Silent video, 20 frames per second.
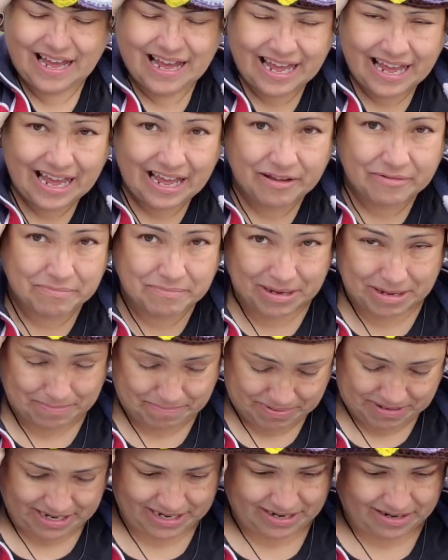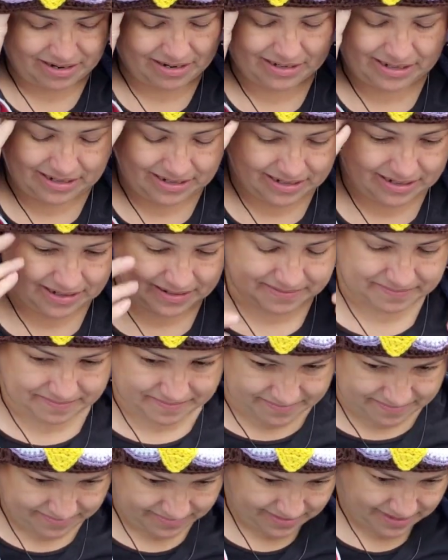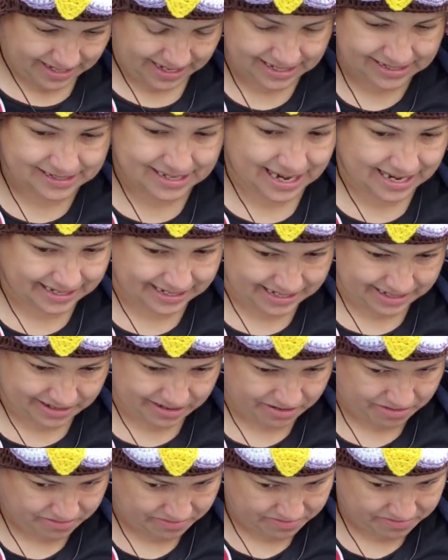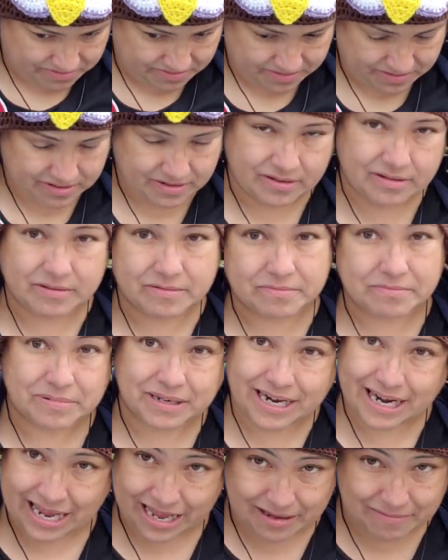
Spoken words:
I have my bun on. It's not gonna go, but I